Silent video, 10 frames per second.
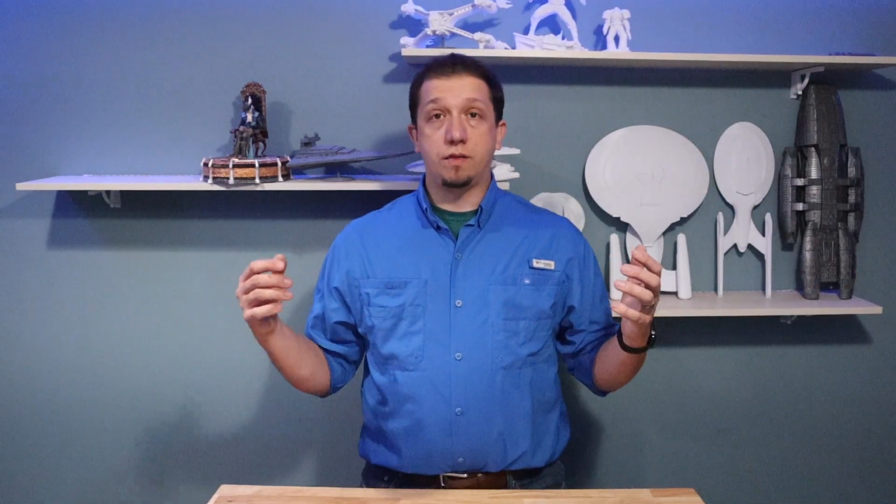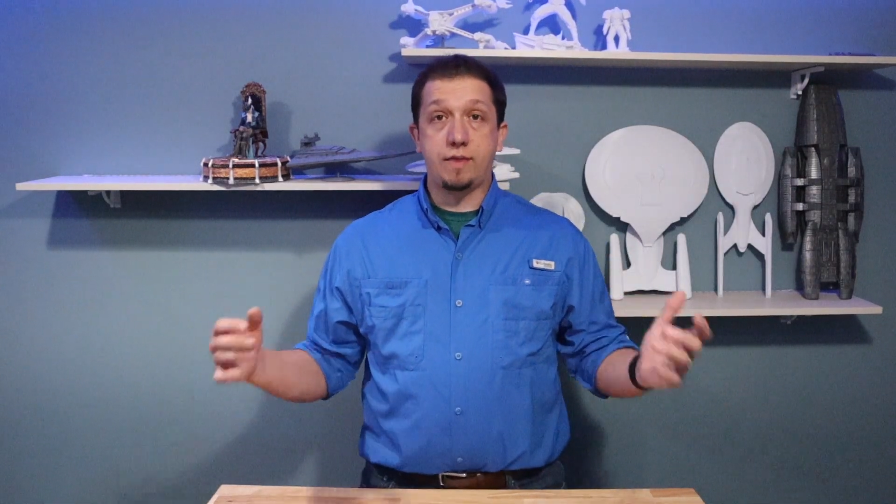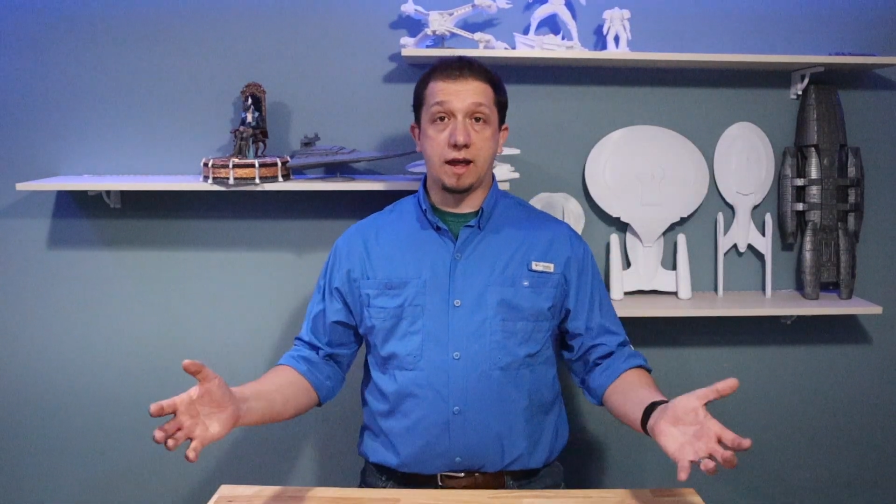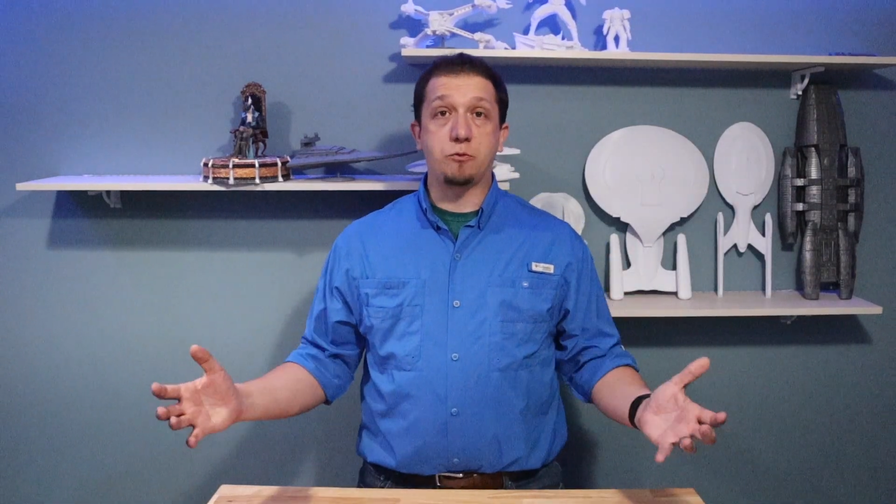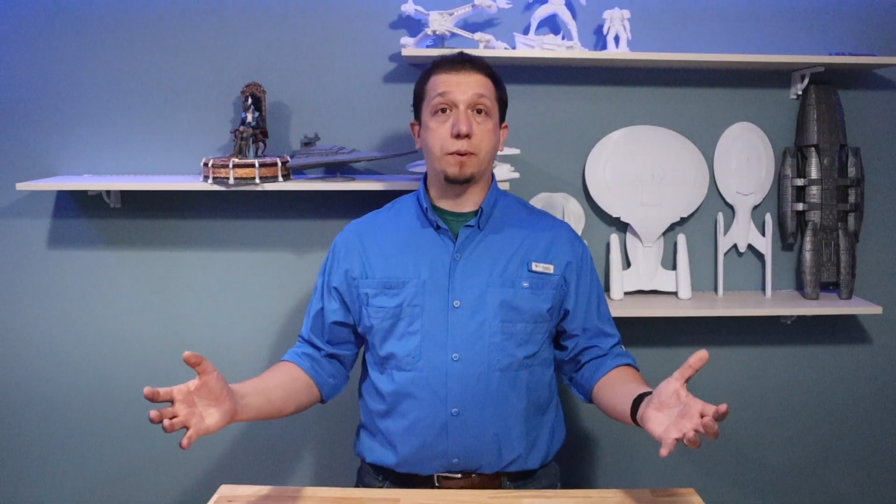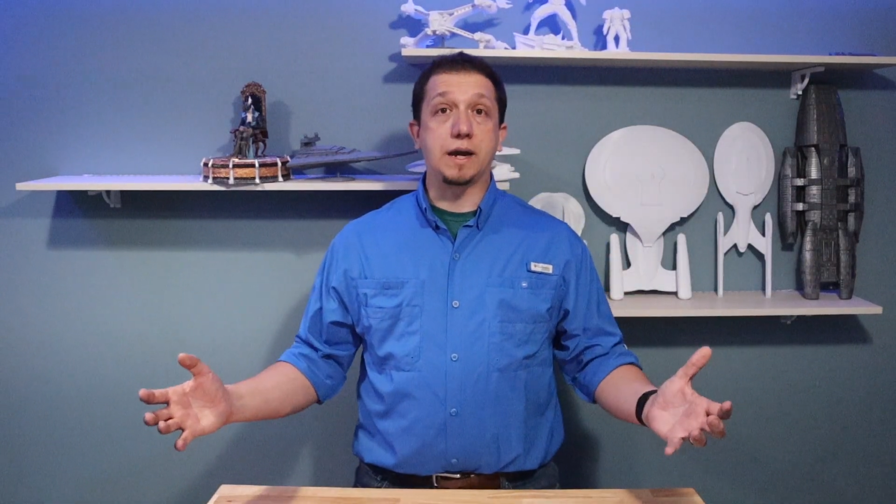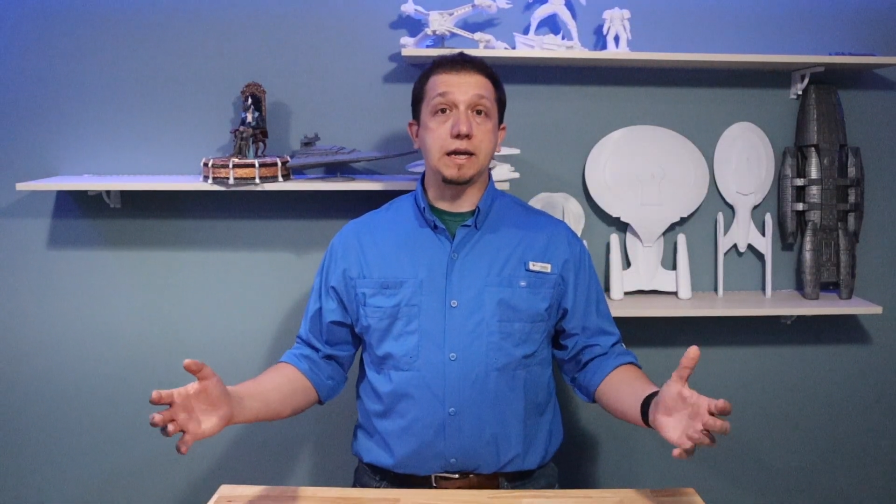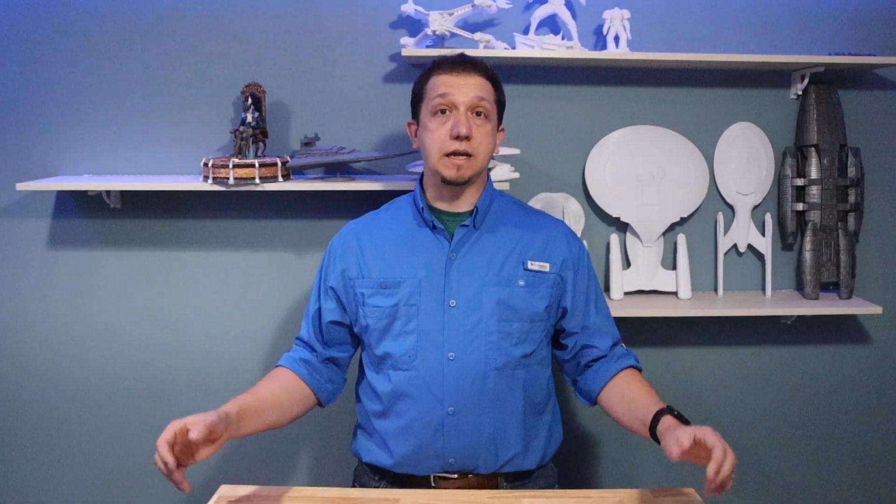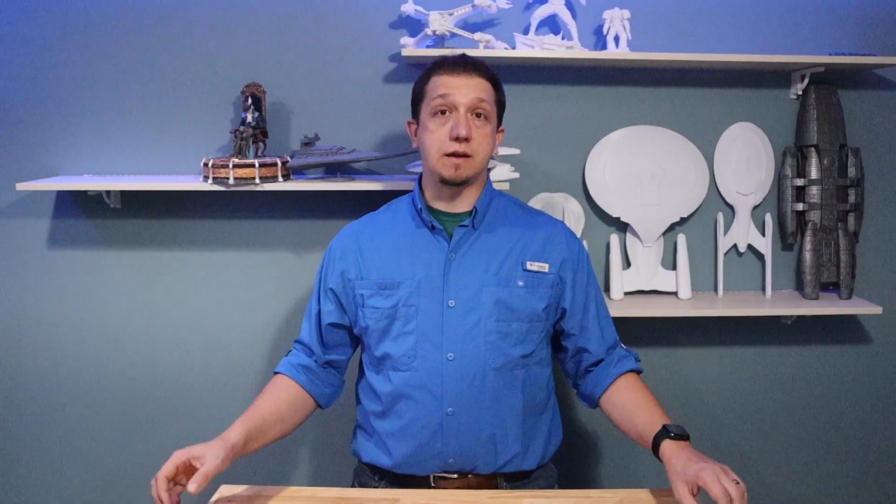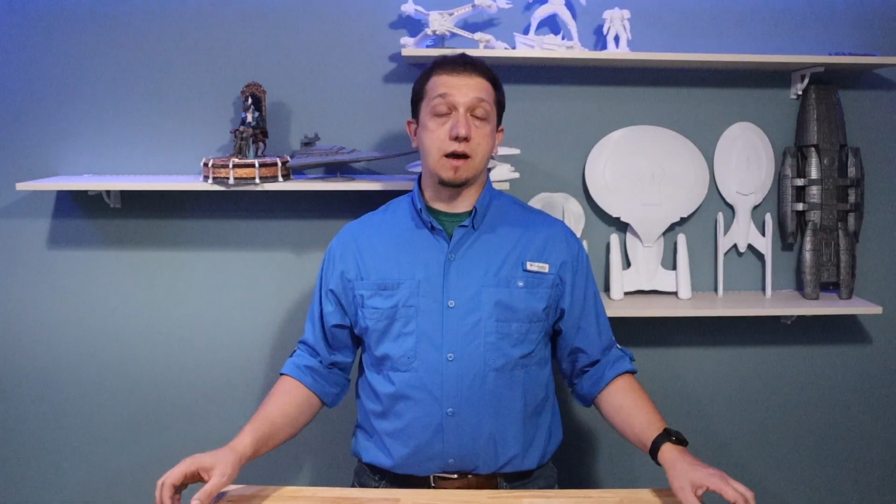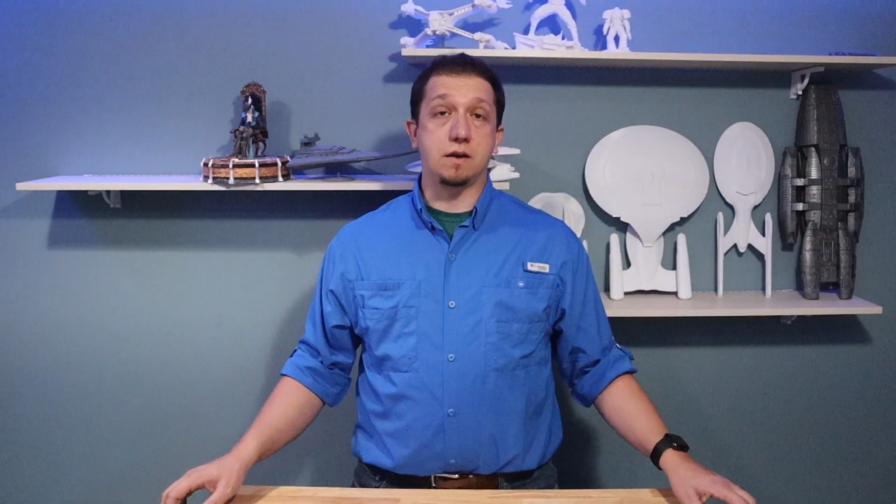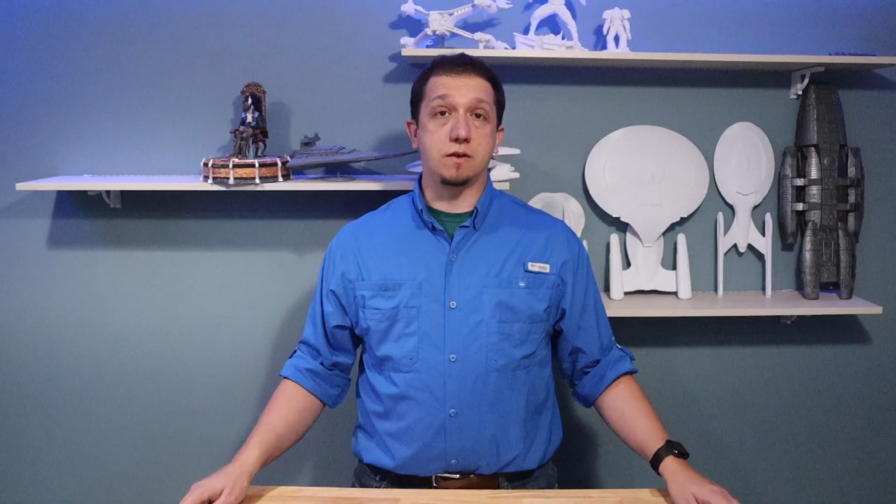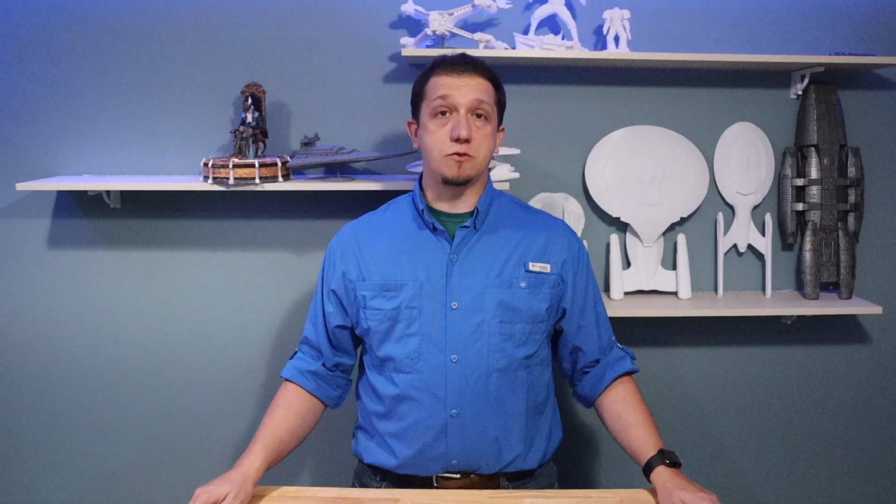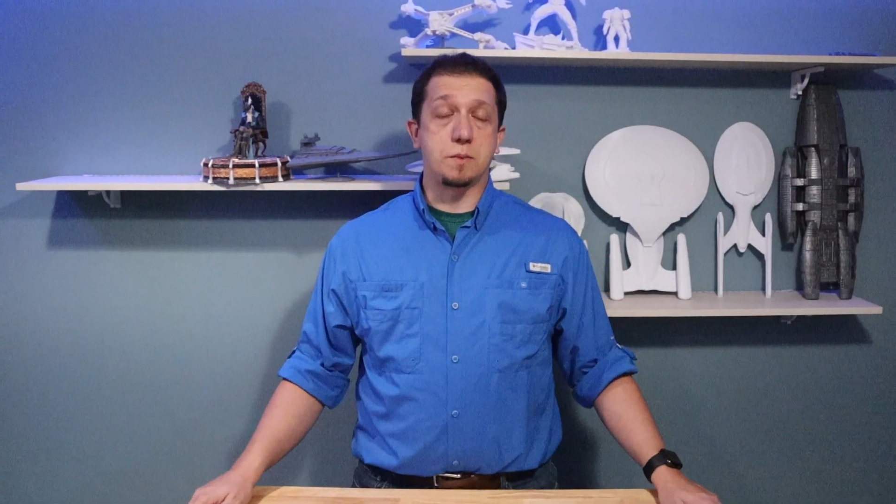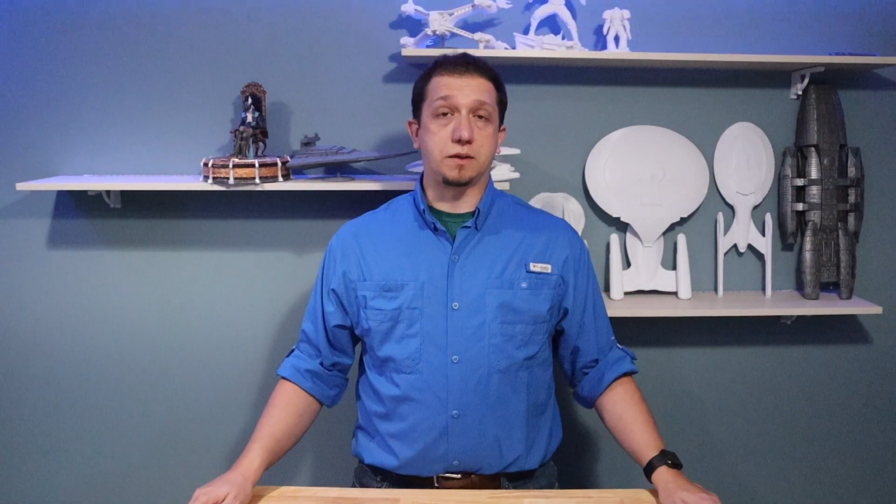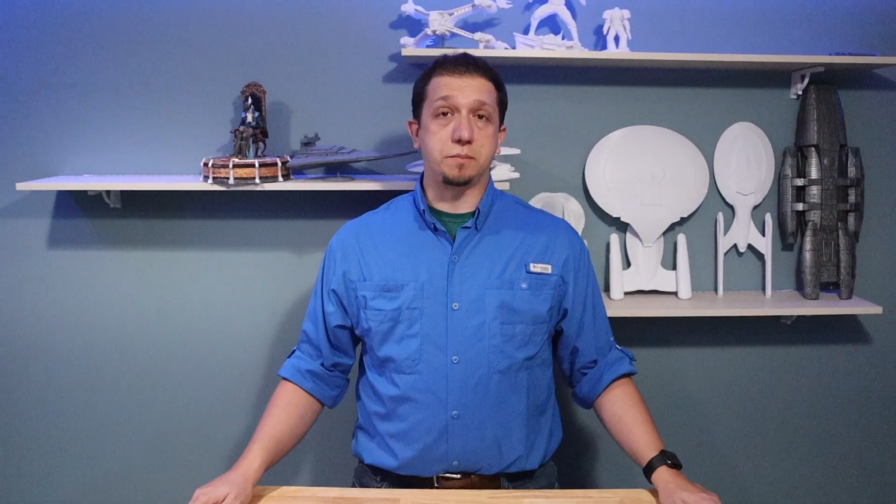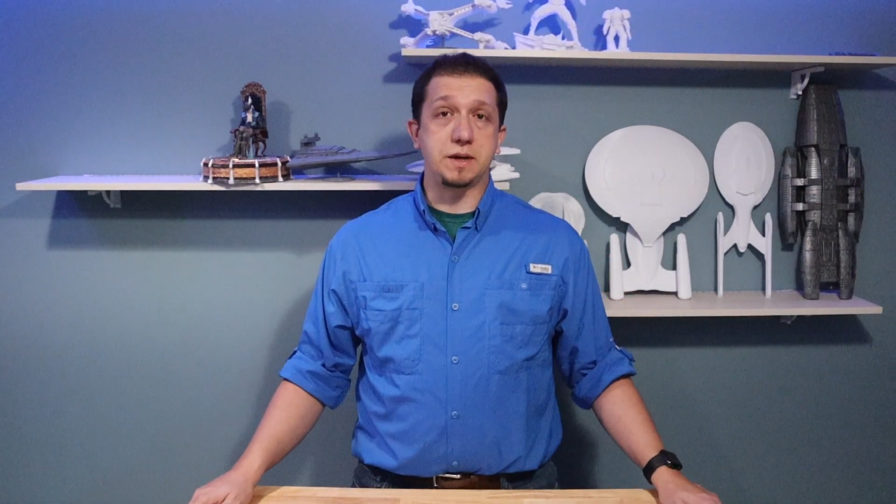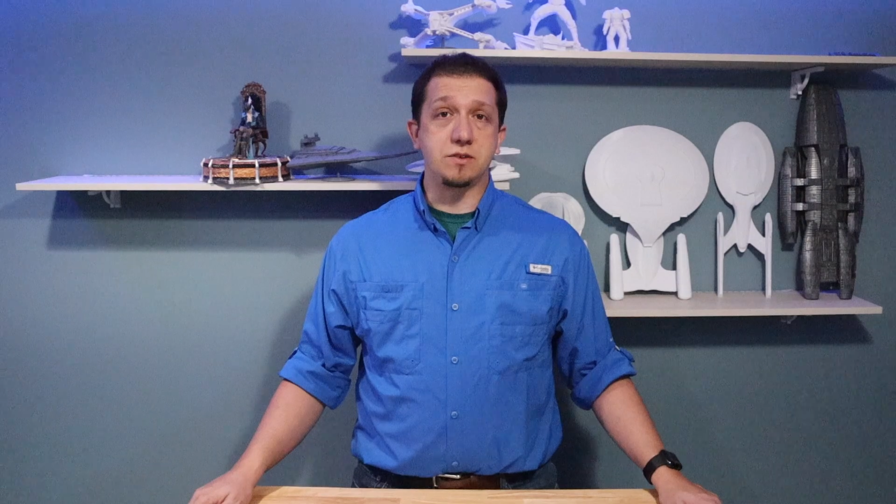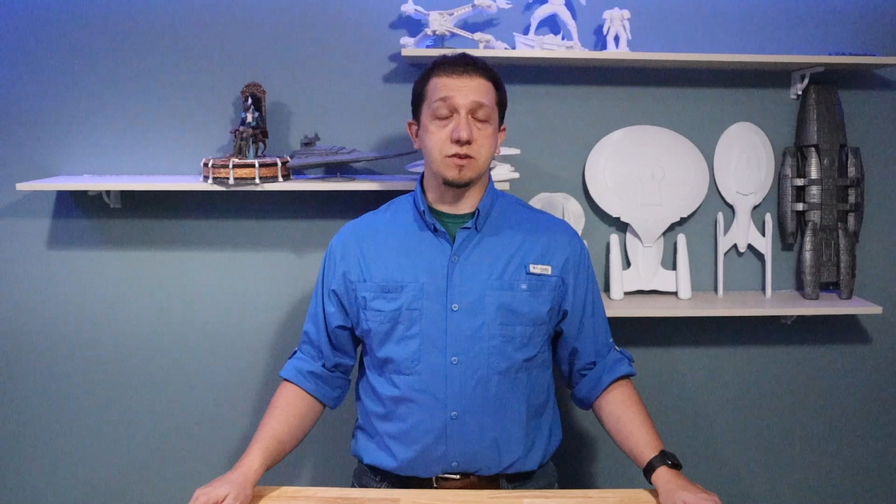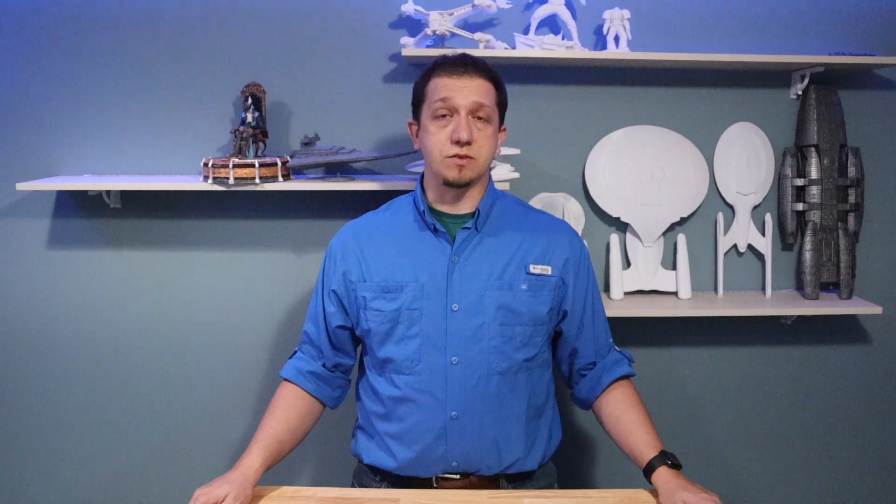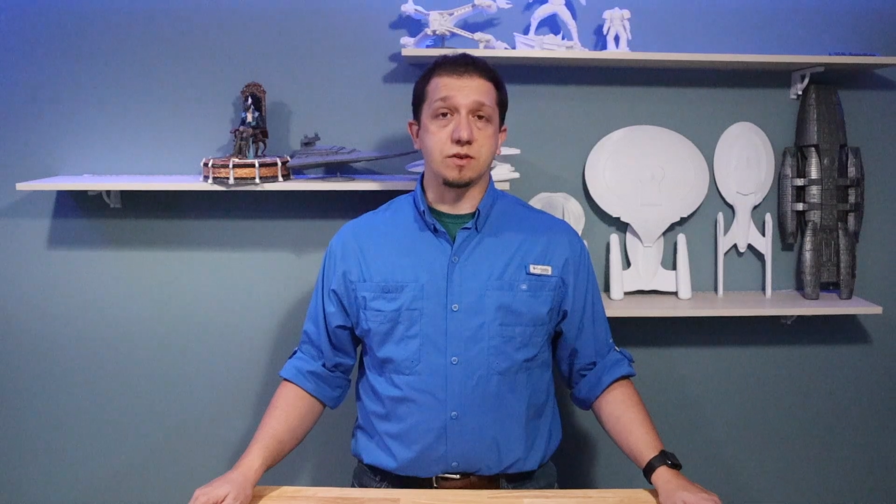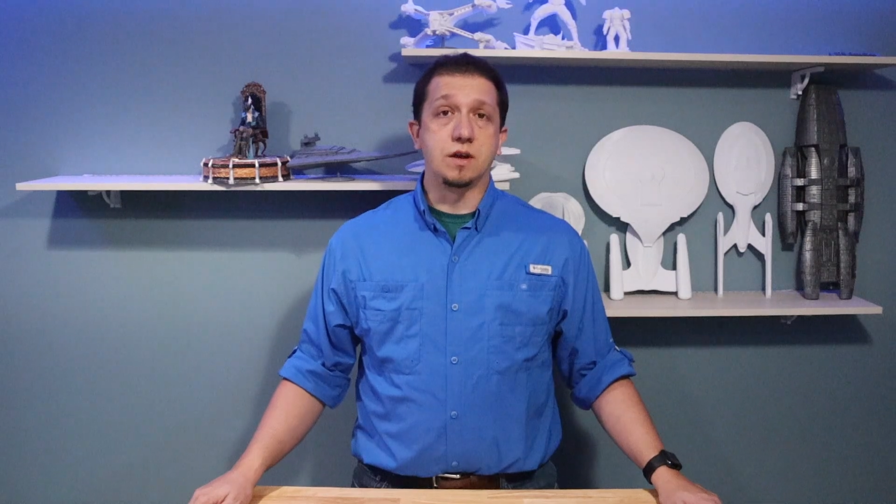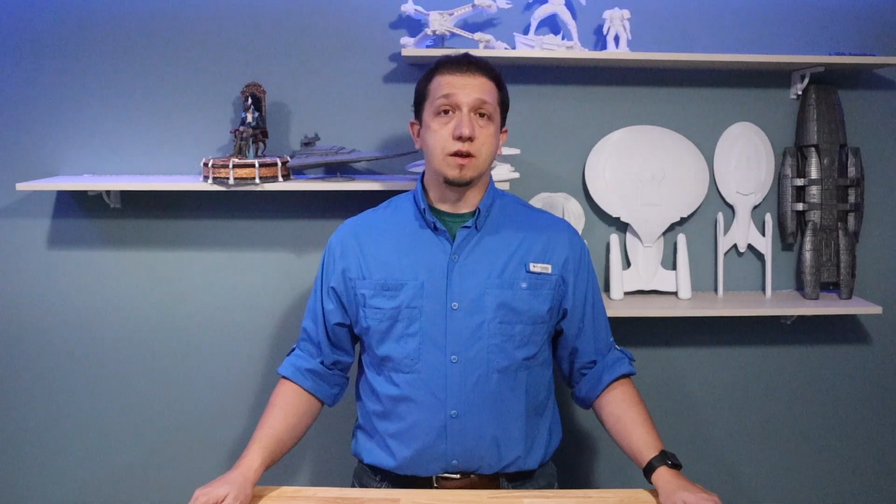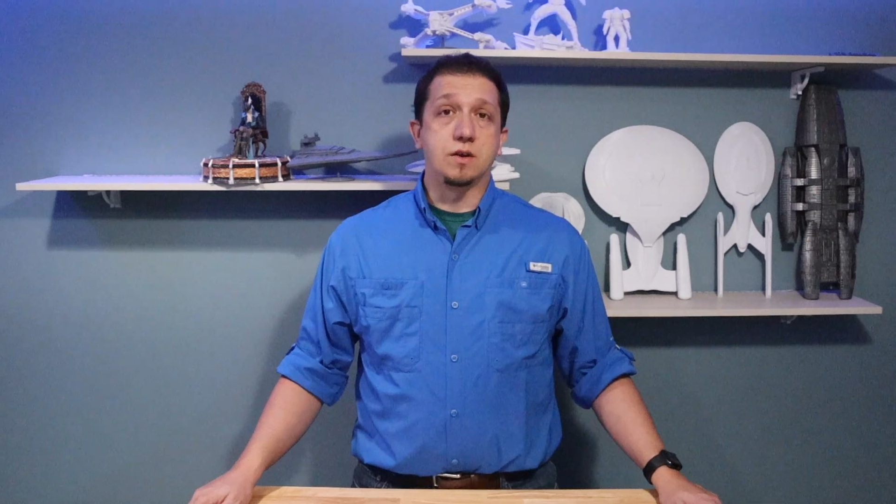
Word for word: that's breaking it down into smaller pieces.